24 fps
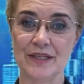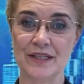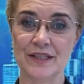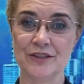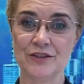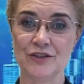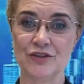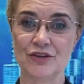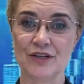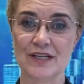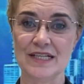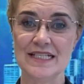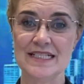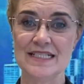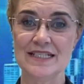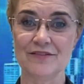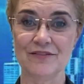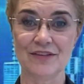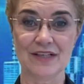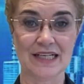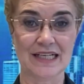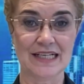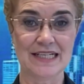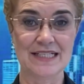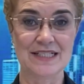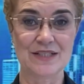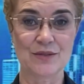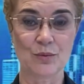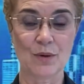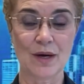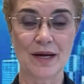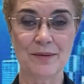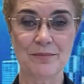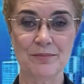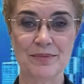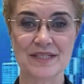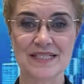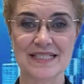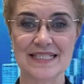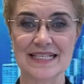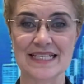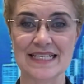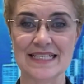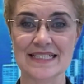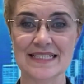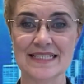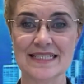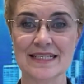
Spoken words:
increase of at least 1%